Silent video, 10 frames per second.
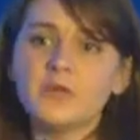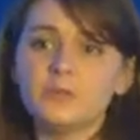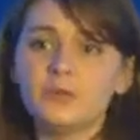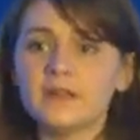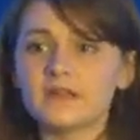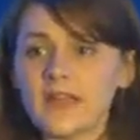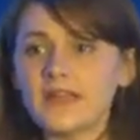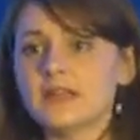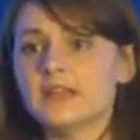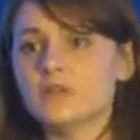people
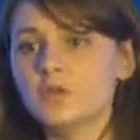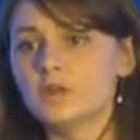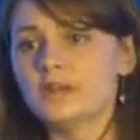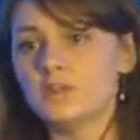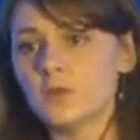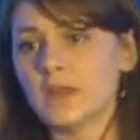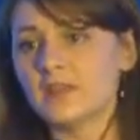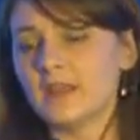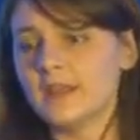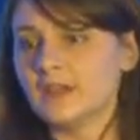exactly according to where
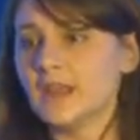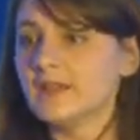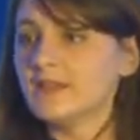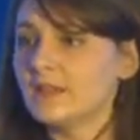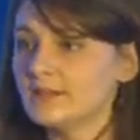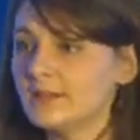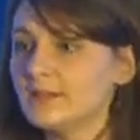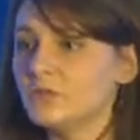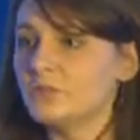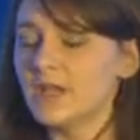they're located. This
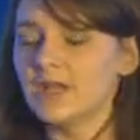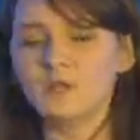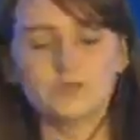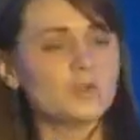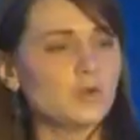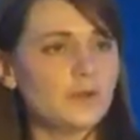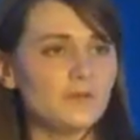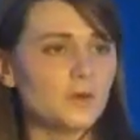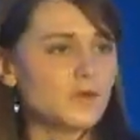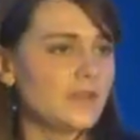can be, I'm sure we've
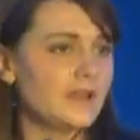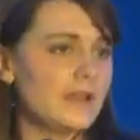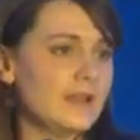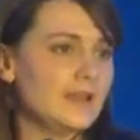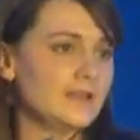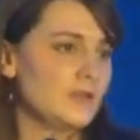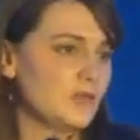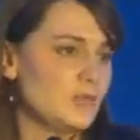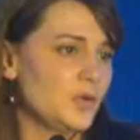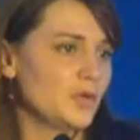all seen analytics
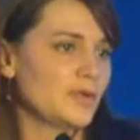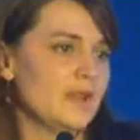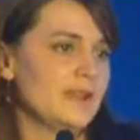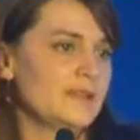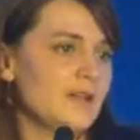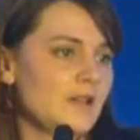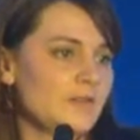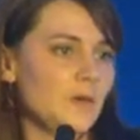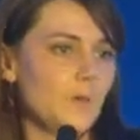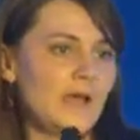reports on ad
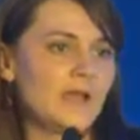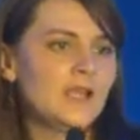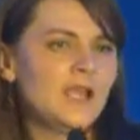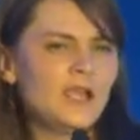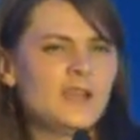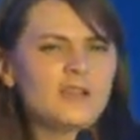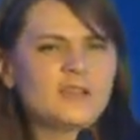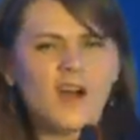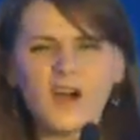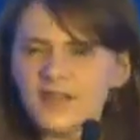serving where
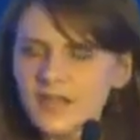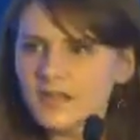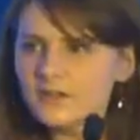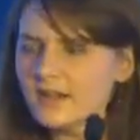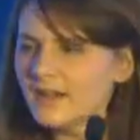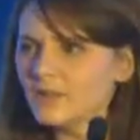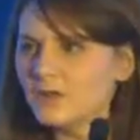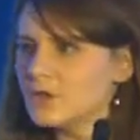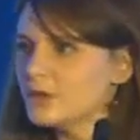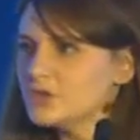Thailand, hang
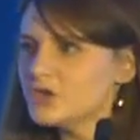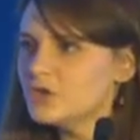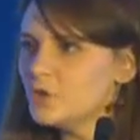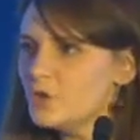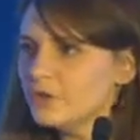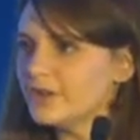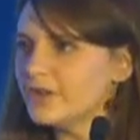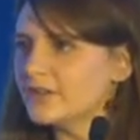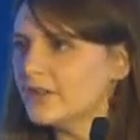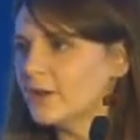on, I'm sure that
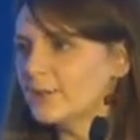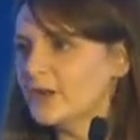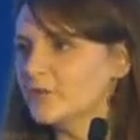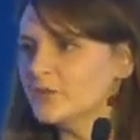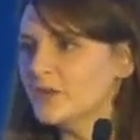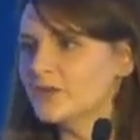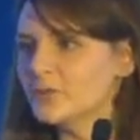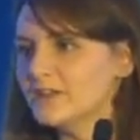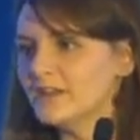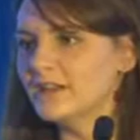this campaign was meant to
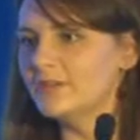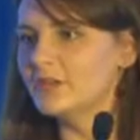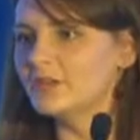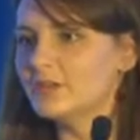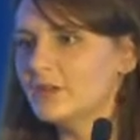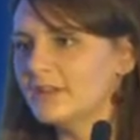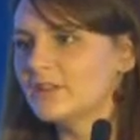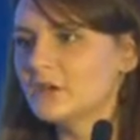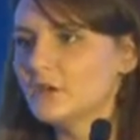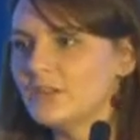be delivered
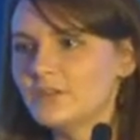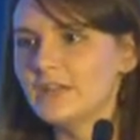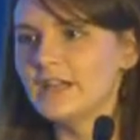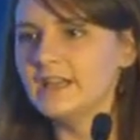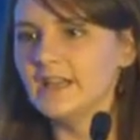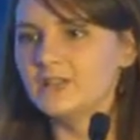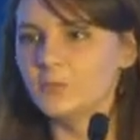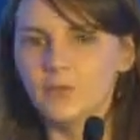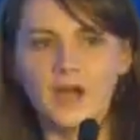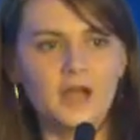exclusively in
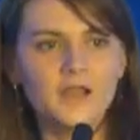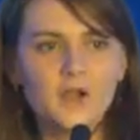Edinburgh.